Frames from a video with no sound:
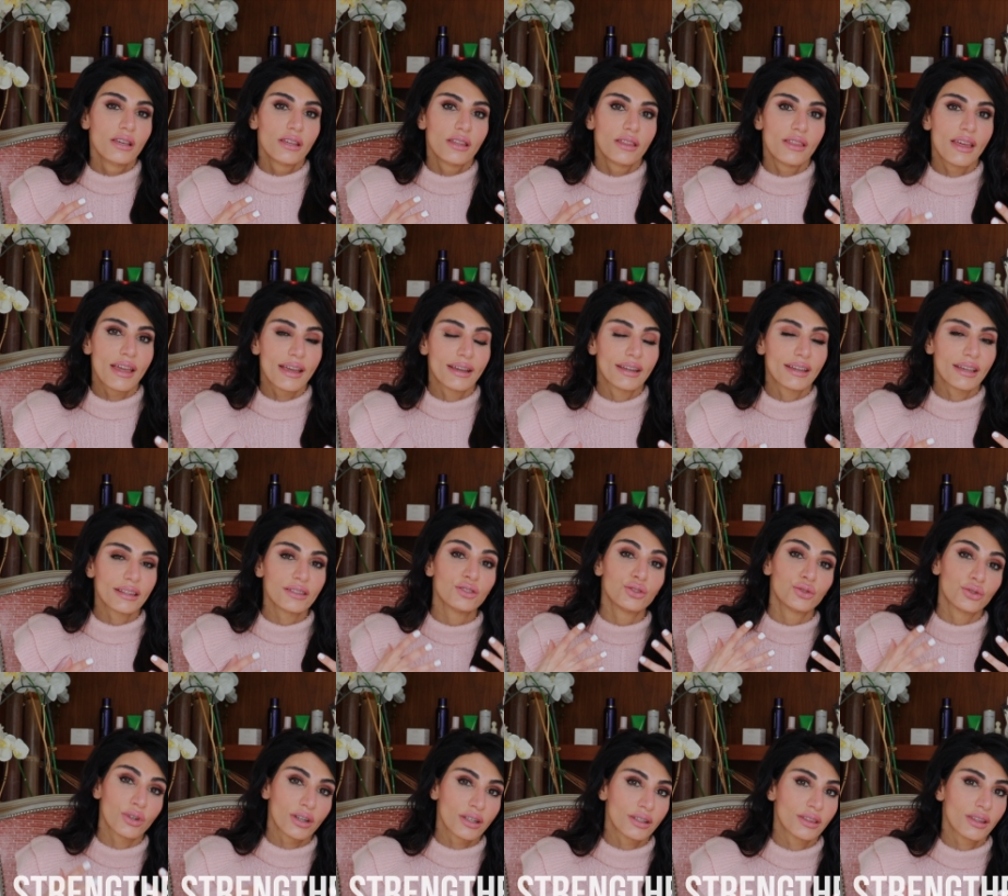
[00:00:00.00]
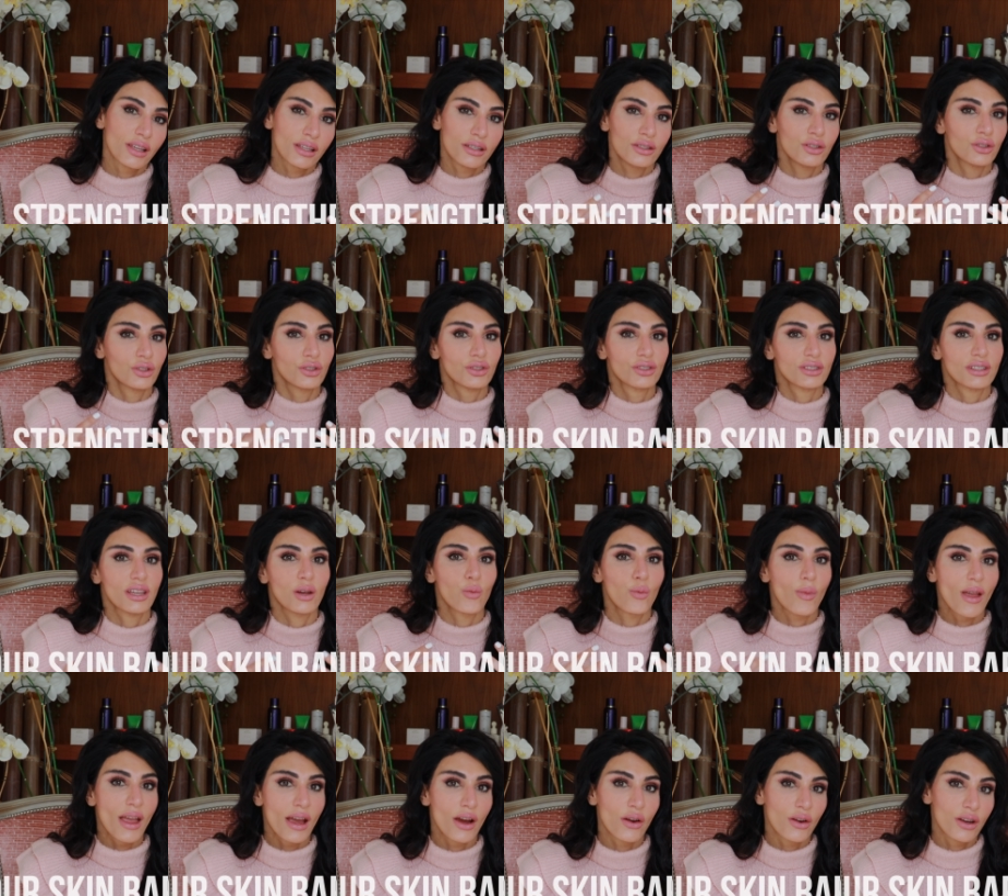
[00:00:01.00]
they can strengthen your skin
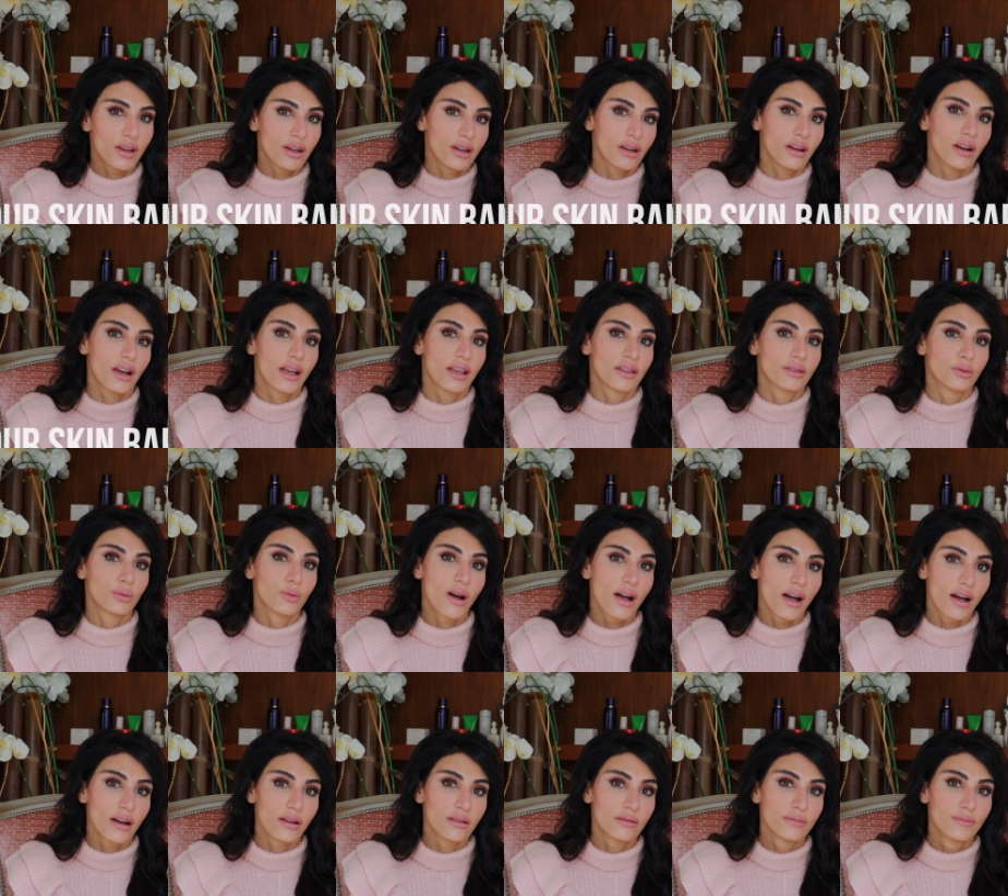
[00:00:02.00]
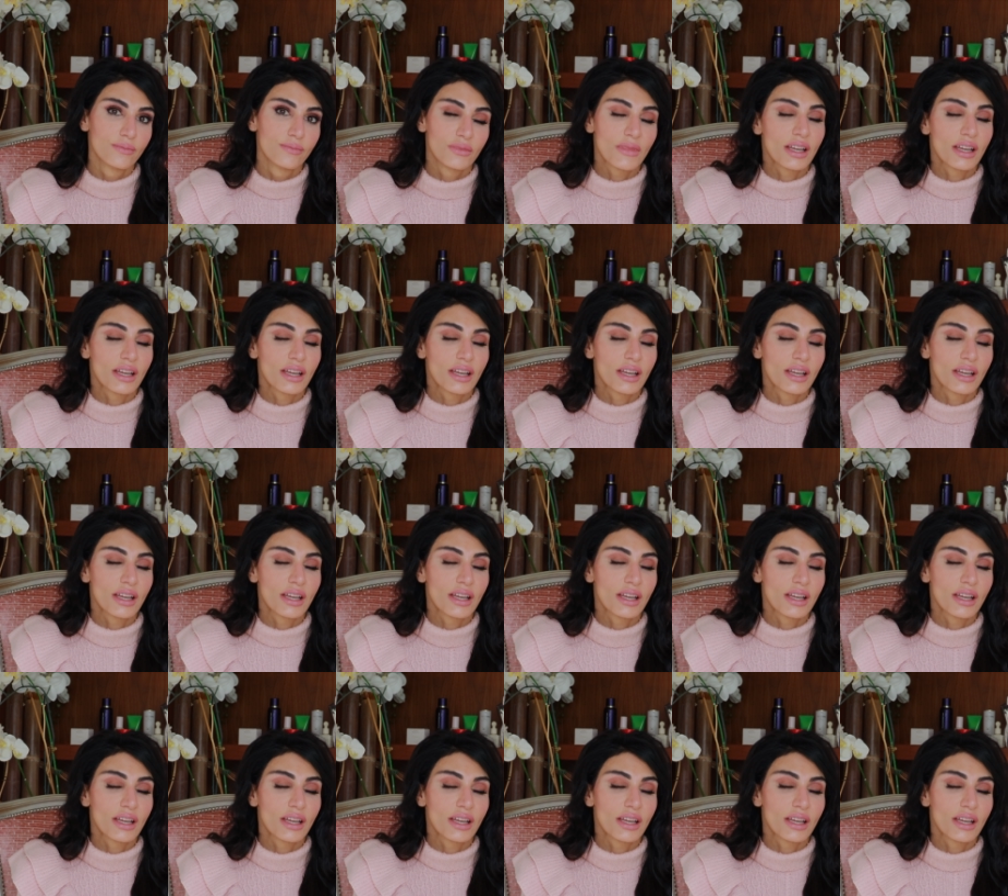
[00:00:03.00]
barrier as well.